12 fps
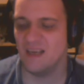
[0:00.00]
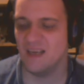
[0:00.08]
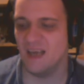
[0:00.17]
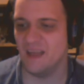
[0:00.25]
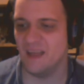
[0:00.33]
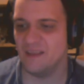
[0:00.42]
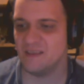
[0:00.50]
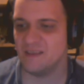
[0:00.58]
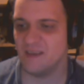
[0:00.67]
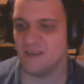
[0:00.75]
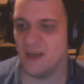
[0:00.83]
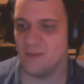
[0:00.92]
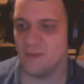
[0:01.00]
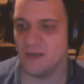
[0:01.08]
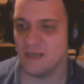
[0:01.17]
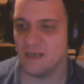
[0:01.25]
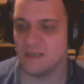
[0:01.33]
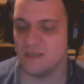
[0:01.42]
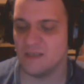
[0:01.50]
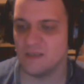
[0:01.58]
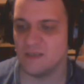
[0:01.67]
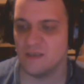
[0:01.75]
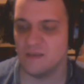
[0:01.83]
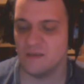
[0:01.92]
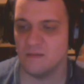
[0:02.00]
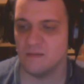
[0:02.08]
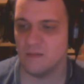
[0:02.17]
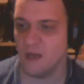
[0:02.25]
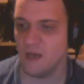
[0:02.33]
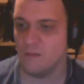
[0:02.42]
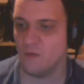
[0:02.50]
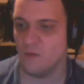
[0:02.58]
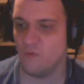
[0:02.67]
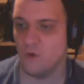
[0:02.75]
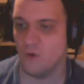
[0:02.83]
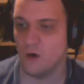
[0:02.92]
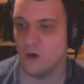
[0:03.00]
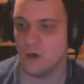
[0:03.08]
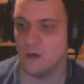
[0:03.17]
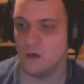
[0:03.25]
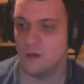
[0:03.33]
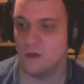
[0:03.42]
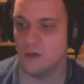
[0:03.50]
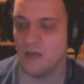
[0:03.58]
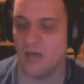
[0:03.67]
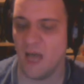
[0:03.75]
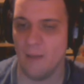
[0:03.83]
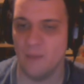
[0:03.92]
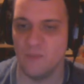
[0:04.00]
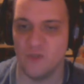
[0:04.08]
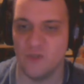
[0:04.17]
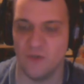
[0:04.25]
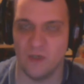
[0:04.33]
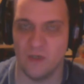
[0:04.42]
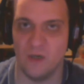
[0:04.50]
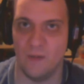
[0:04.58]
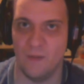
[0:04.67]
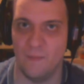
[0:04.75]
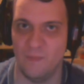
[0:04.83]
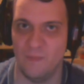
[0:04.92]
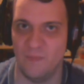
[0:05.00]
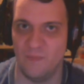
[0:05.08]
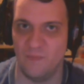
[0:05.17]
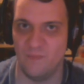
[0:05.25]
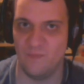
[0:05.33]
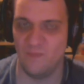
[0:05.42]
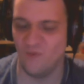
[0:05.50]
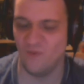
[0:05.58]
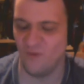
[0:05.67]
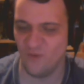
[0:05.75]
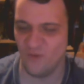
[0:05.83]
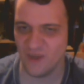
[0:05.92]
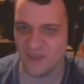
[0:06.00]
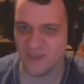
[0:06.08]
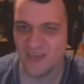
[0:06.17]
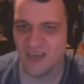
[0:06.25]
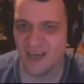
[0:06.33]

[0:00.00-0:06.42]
And this time it's time for Hamstocalypse. What?